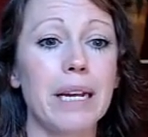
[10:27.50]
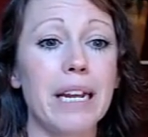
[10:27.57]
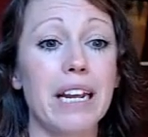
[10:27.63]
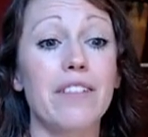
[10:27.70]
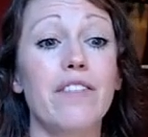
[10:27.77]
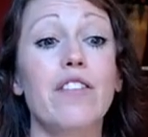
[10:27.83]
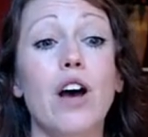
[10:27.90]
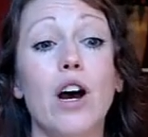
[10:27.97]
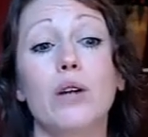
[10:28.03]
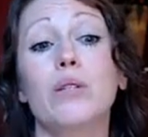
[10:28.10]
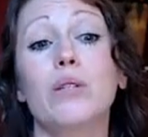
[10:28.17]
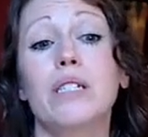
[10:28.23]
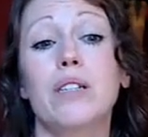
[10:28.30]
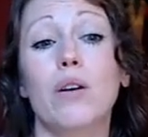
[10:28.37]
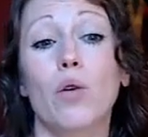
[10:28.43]
If the
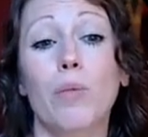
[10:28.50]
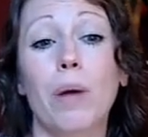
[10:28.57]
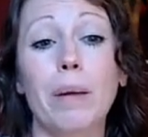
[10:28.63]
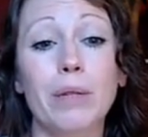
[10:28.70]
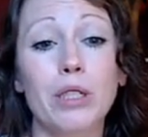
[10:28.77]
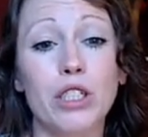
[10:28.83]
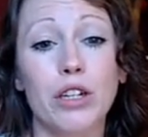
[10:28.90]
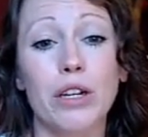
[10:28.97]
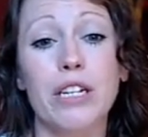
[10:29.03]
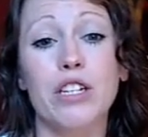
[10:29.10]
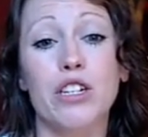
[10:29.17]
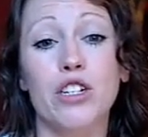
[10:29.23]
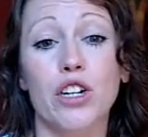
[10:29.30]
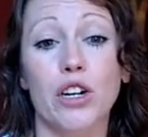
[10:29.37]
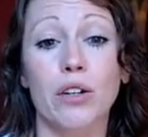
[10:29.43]
host or publisher is
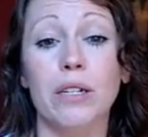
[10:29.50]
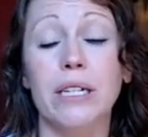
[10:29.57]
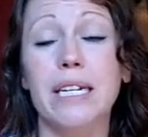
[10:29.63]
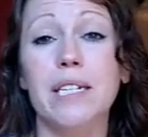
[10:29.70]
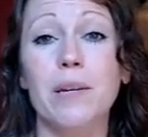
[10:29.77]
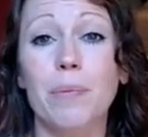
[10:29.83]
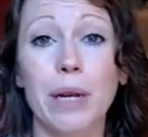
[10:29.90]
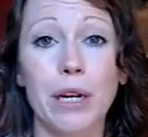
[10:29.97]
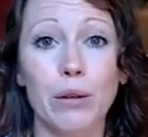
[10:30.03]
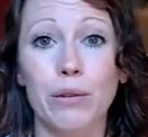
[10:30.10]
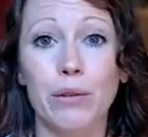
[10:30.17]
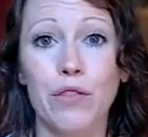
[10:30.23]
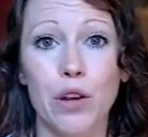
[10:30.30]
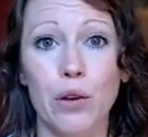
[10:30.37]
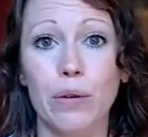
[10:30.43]
a journal, is it peer
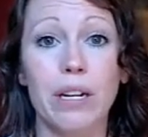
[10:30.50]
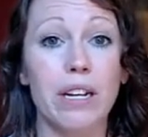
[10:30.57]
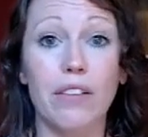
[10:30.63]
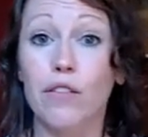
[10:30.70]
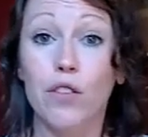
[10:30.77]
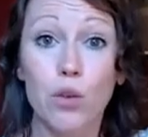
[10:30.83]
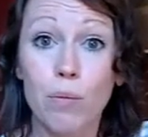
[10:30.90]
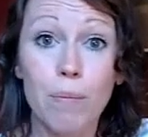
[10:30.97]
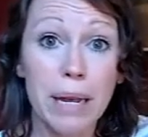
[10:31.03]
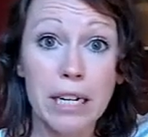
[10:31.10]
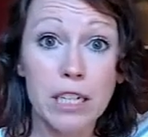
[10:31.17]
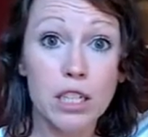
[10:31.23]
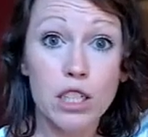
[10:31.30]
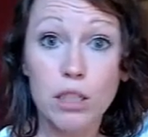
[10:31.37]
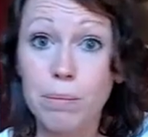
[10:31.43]
reviewed? If you
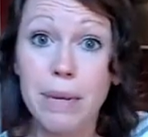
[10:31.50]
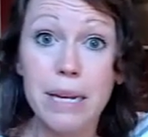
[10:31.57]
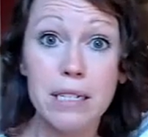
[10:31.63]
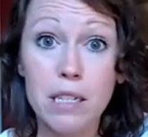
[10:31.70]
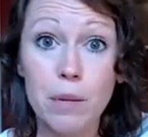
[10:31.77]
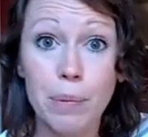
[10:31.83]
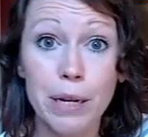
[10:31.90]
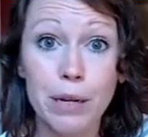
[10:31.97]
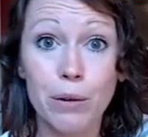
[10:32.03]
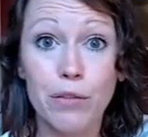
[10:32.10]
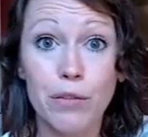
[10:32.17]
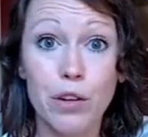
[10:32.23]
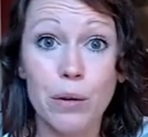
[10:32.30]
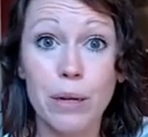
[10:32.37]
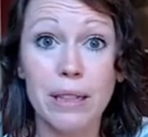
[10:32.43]
manage to miss the peer
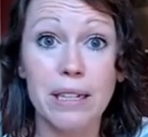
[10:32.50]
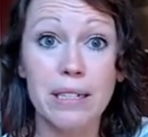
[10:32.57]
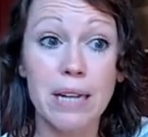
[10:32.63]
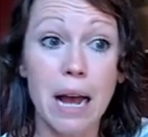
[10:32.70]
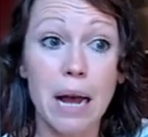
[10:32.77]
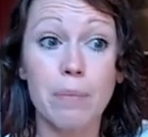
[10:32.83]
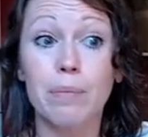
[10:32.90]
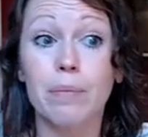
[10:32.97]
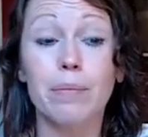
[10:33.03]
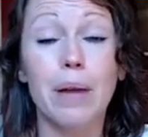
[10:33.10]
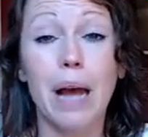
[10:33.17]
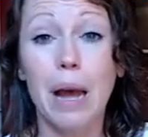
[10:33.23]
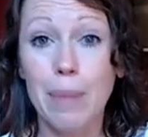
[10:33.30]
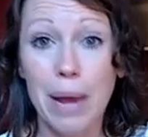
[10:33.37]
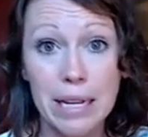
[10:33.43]
reviewed at the top,
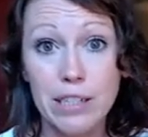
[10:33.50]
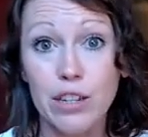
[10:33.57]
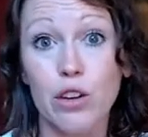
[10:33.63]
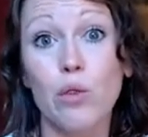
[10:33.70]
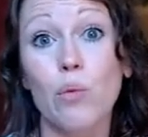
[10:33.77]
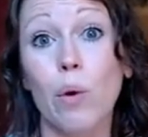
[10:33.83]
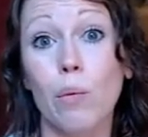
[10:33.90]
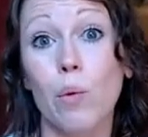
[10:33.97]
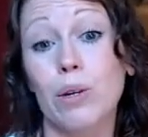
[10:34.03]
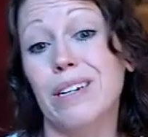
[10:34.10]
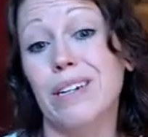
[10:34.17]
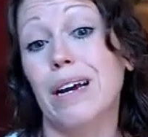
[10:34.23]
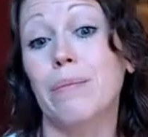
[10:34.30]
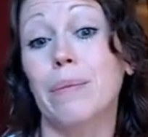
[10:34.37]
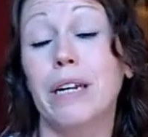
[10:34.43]
I'm asking you one more
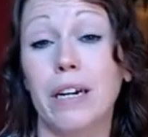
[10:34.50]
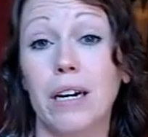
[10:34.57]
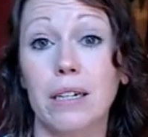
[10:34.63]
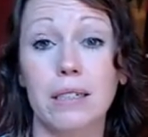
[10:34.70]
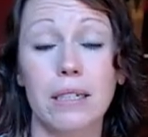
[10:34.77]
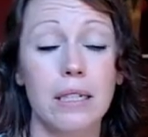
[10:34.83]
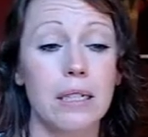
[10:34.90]
time here.